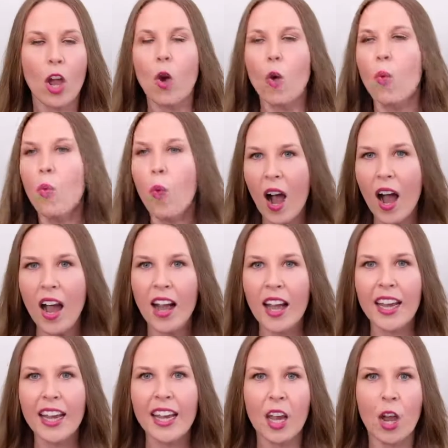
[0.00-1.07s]

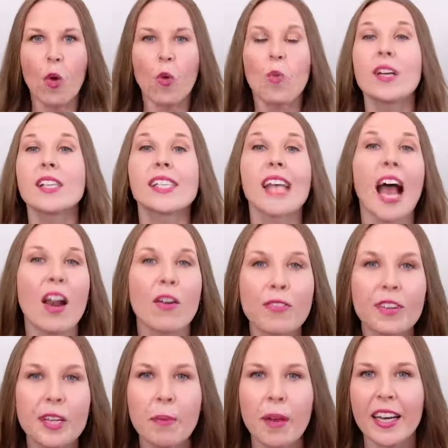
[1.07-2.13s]
Why was
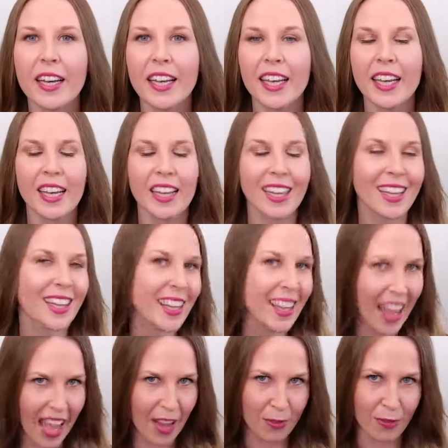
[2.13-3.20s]
everybody
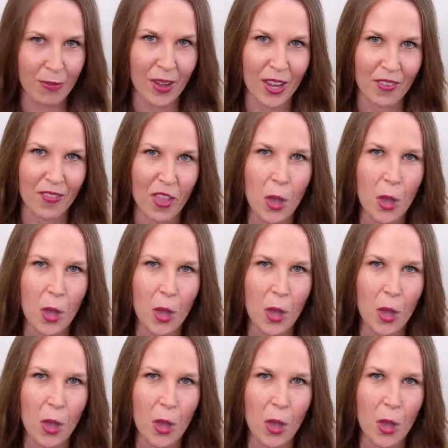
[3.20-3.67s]
laughing?